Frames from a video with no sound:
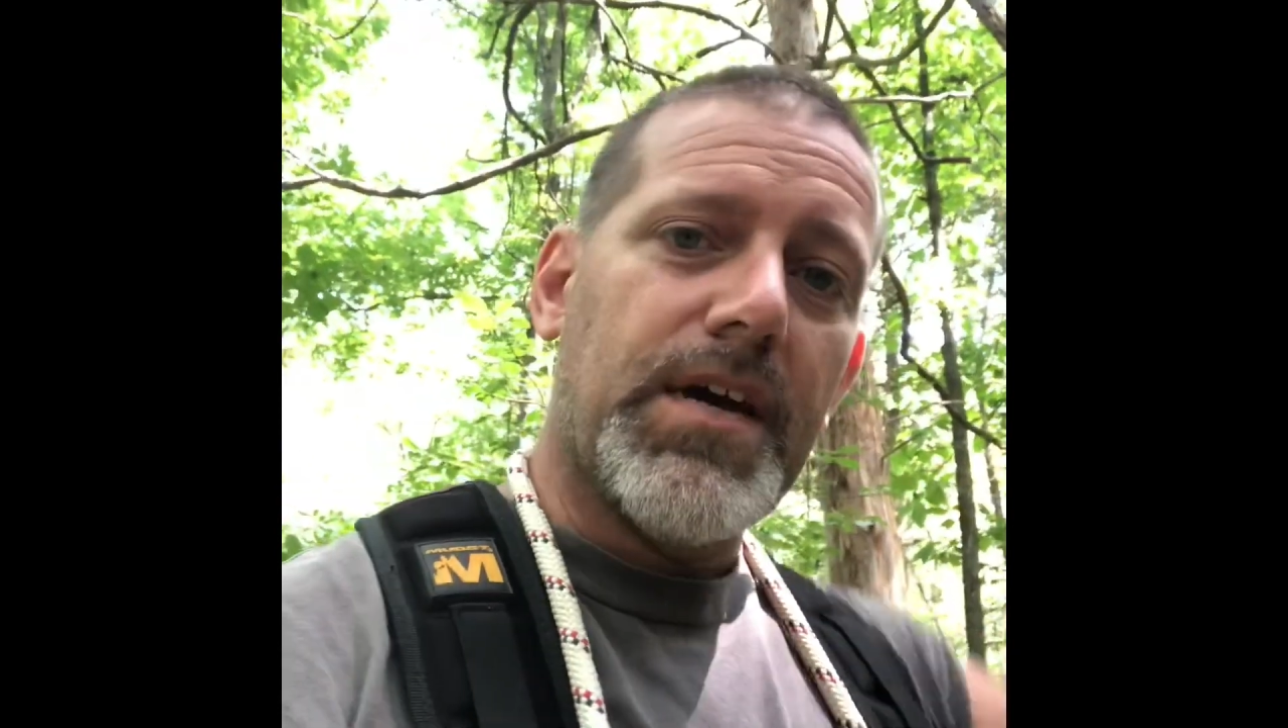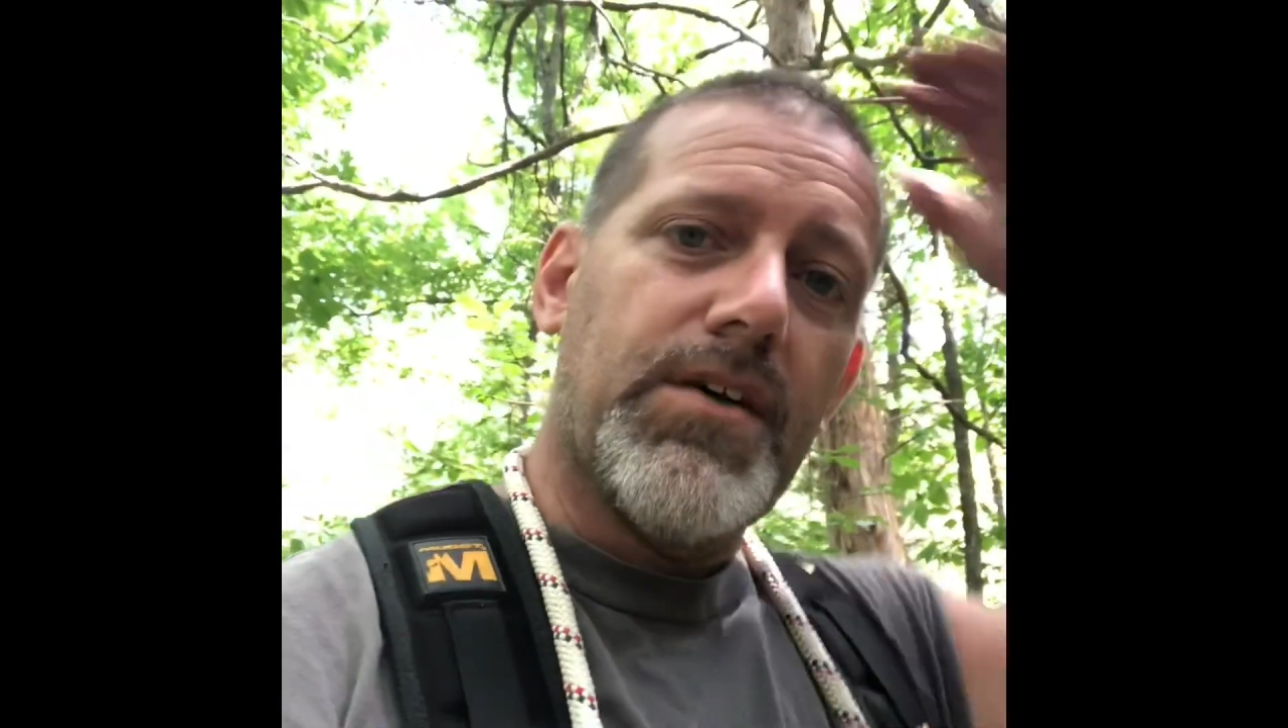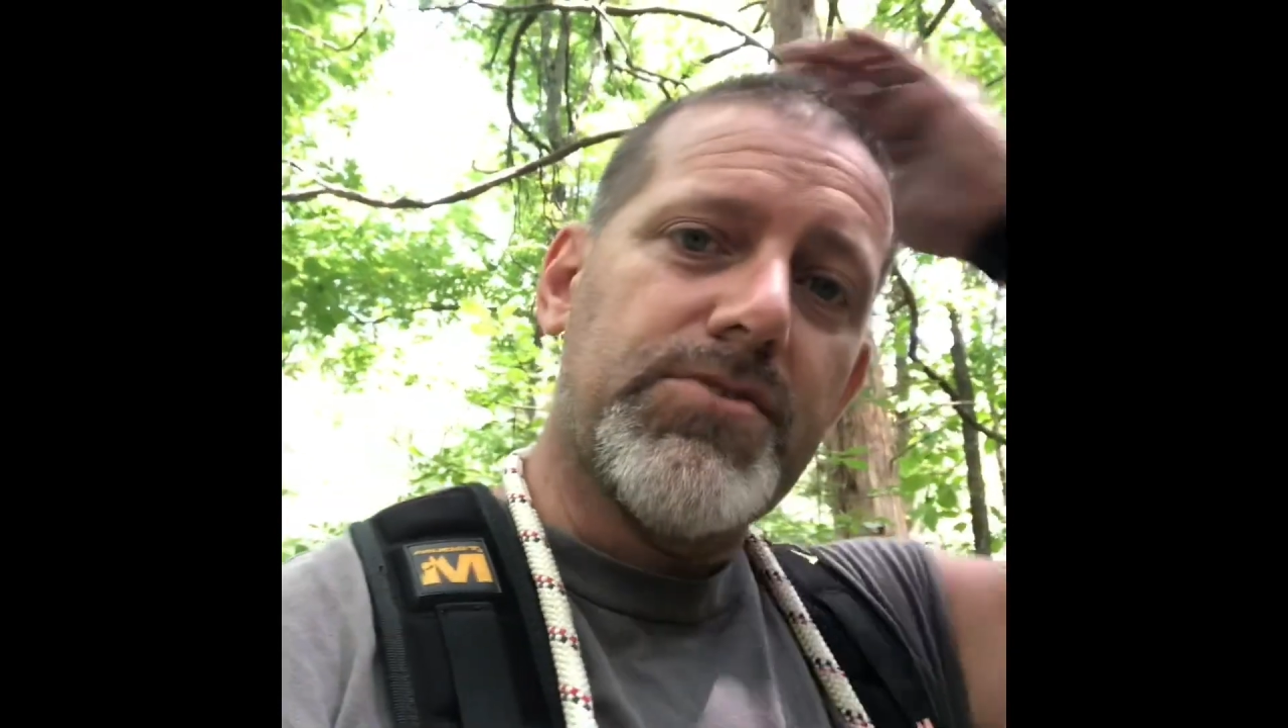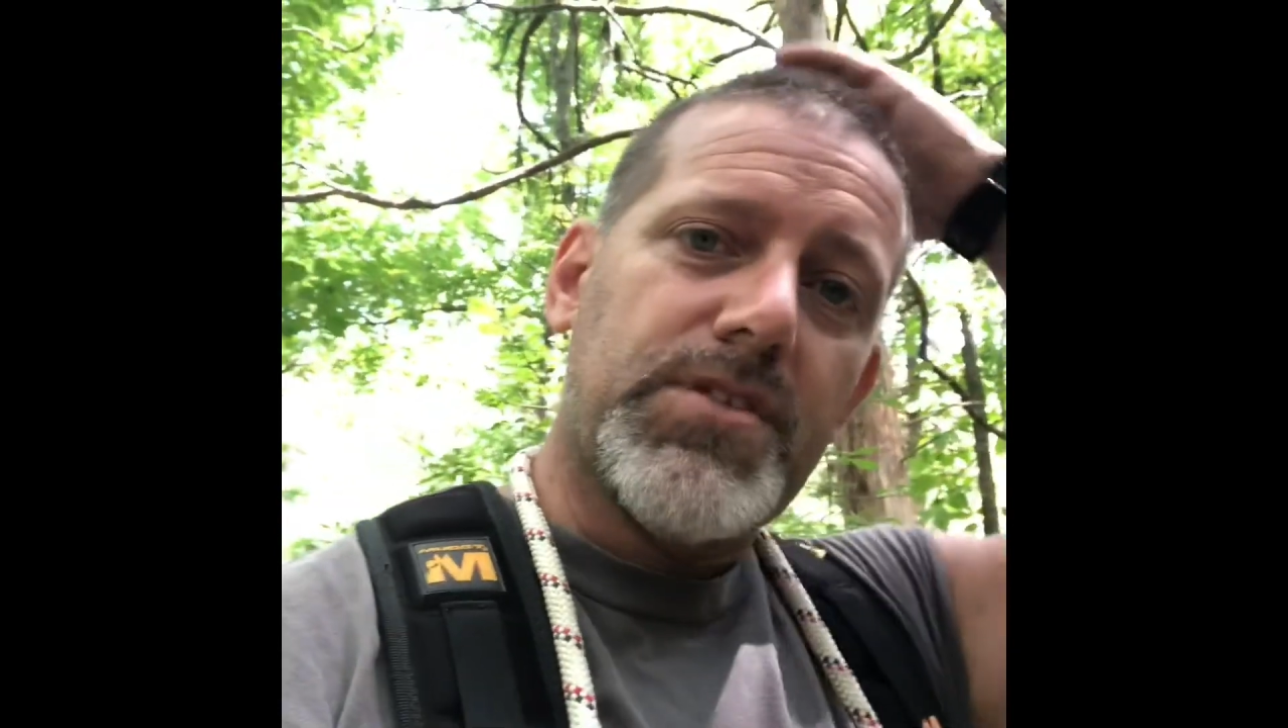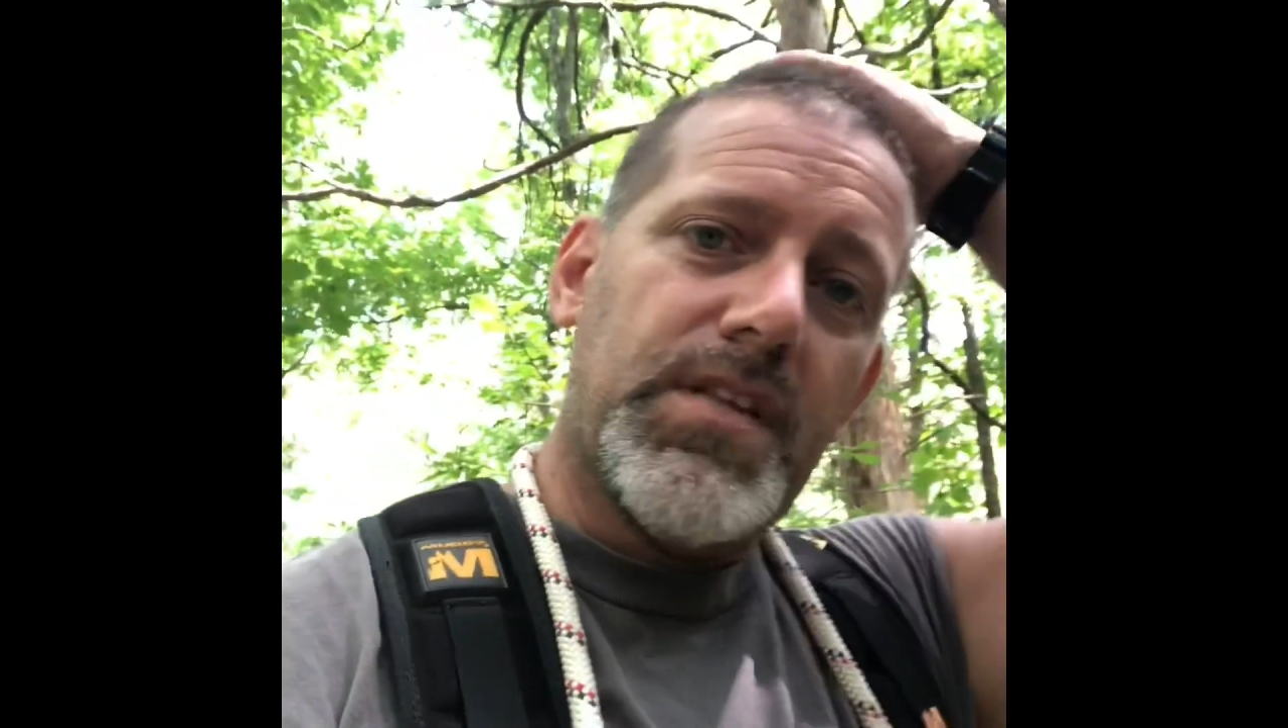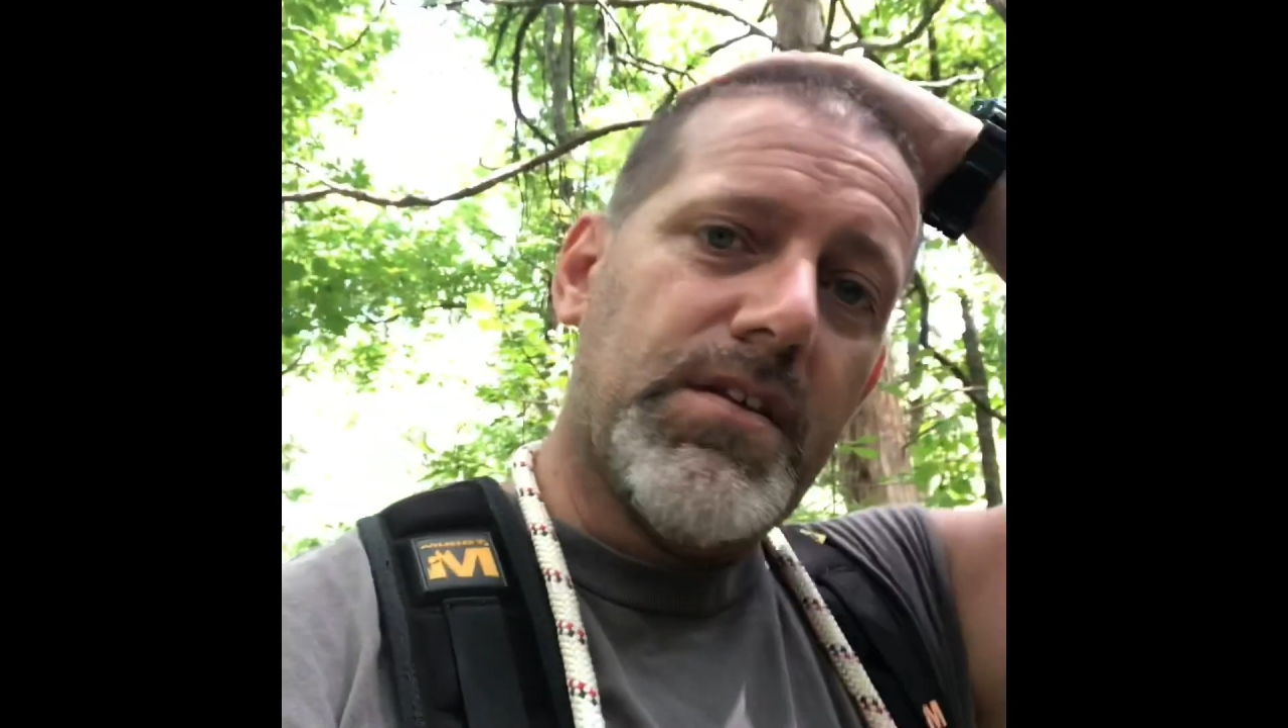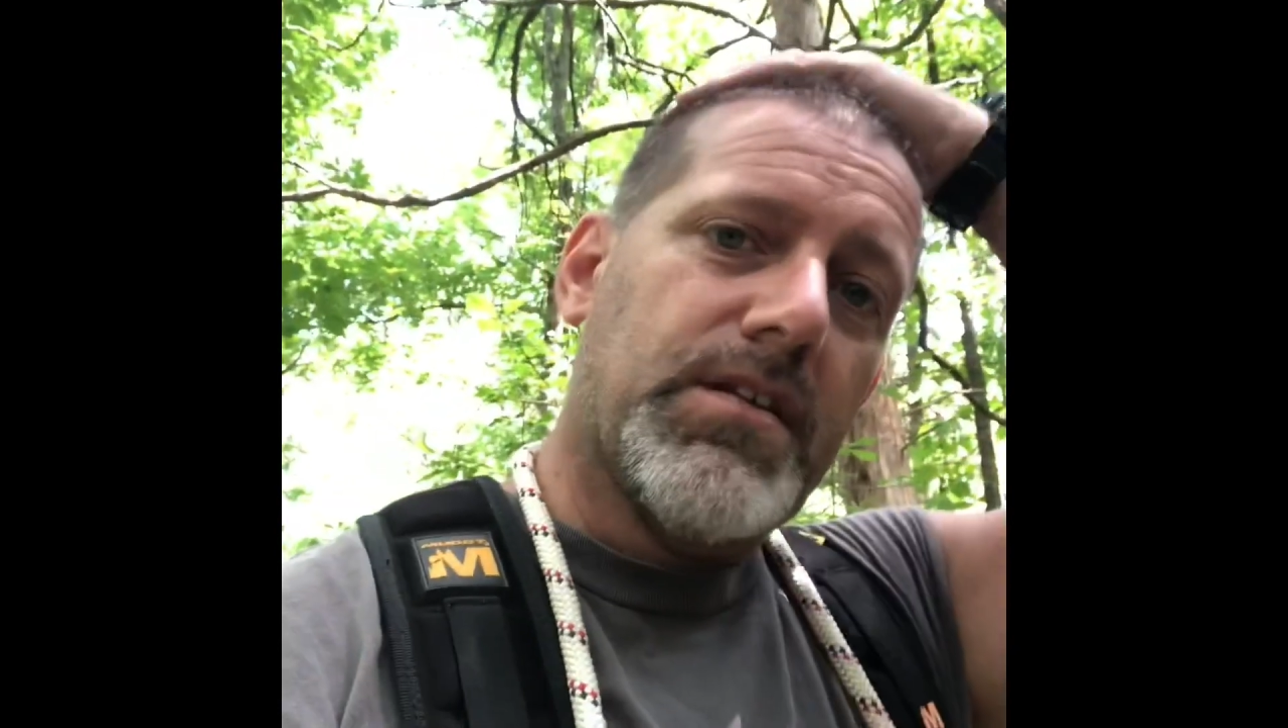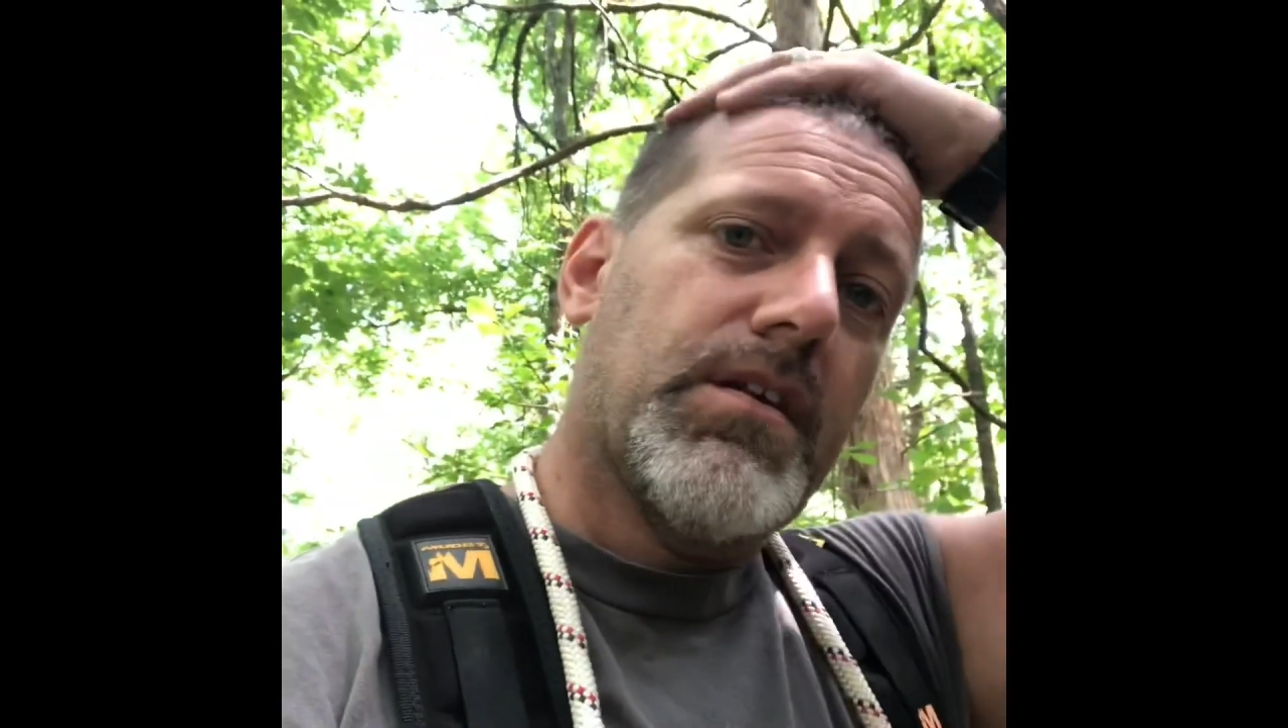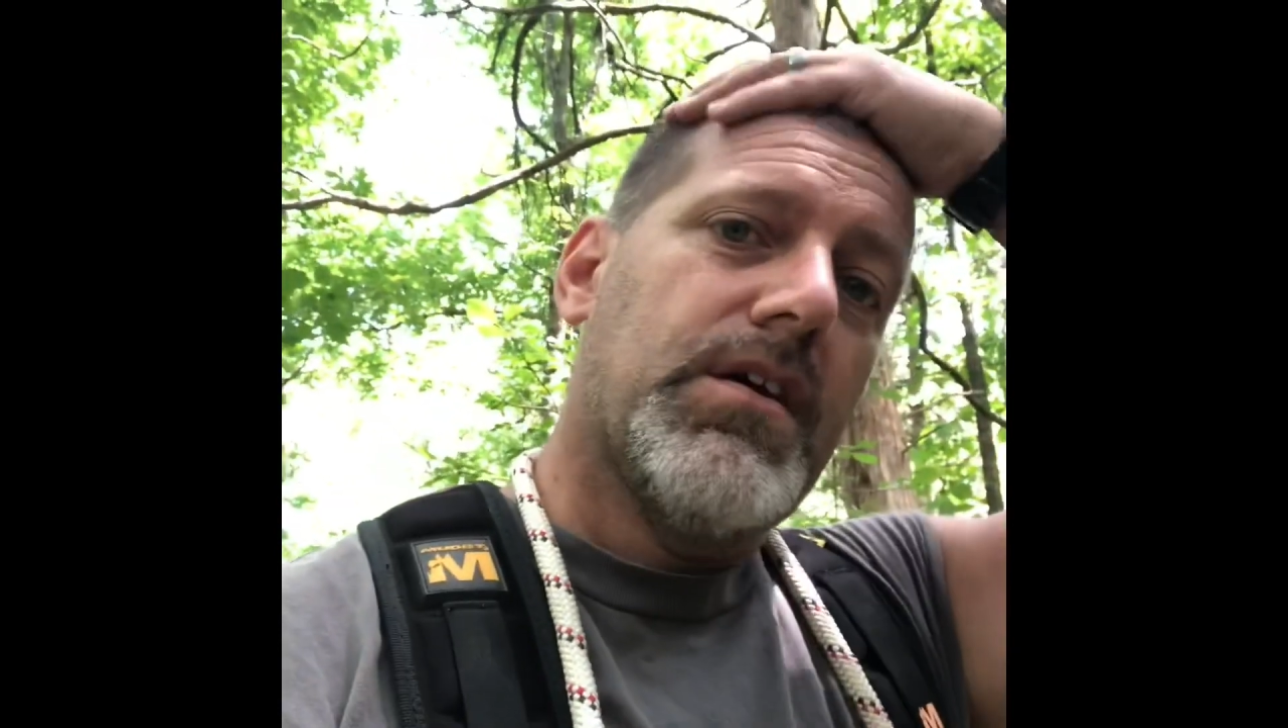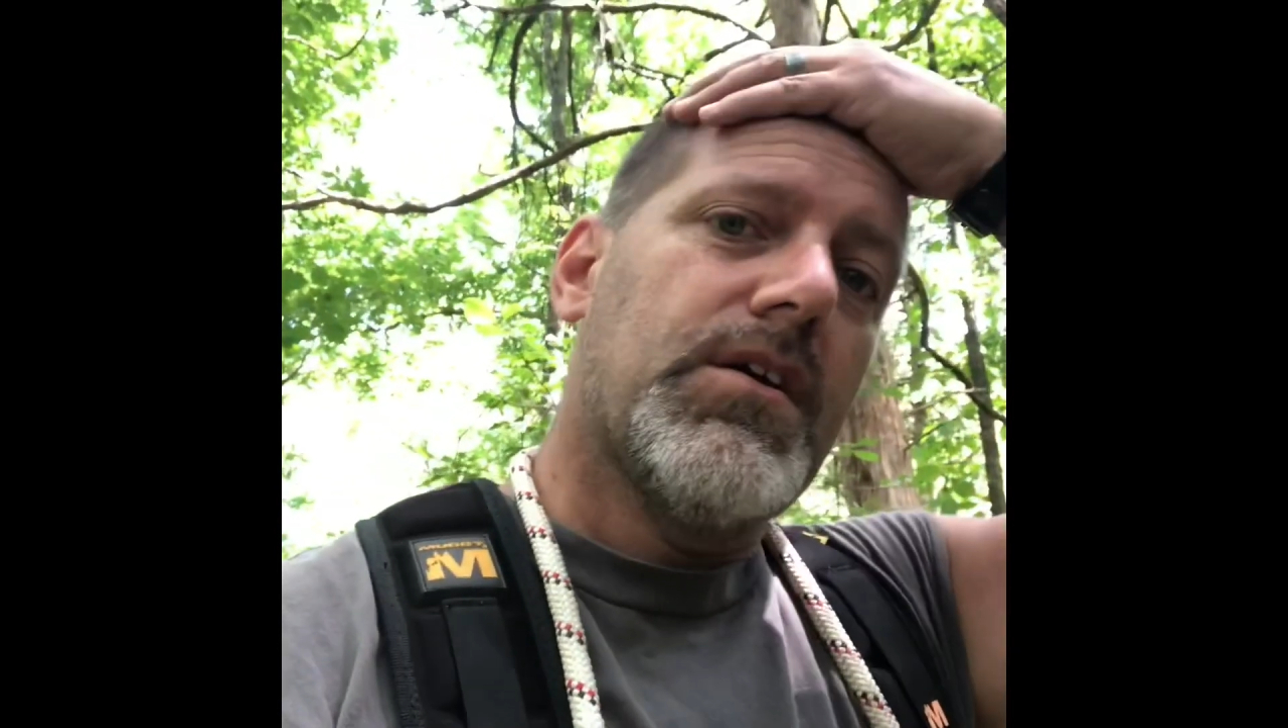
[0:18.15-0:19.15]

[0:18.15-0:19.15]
house, and then